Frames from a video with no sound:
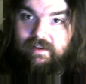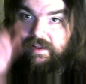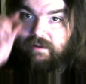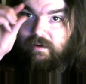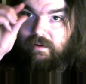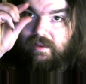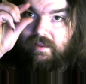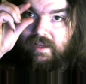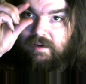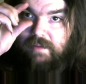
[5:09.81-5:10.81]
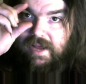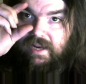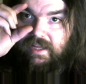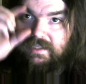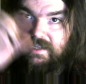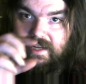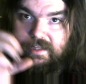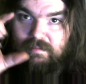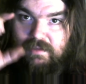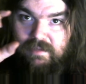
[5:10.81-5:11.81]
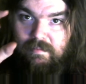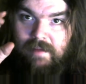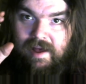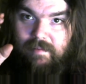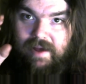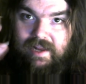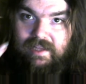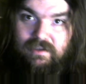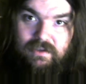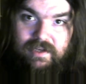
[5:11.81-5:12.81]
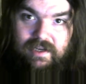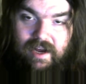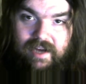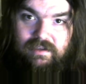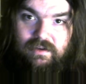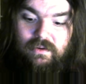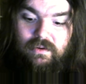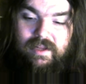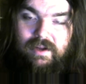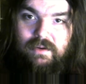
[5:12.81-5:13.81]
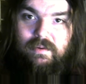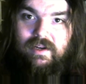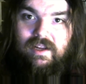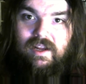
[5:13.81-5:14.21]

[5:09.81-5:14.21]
It's like really thin padding. It's like them gym mat paddings that you get at high school that you would uh,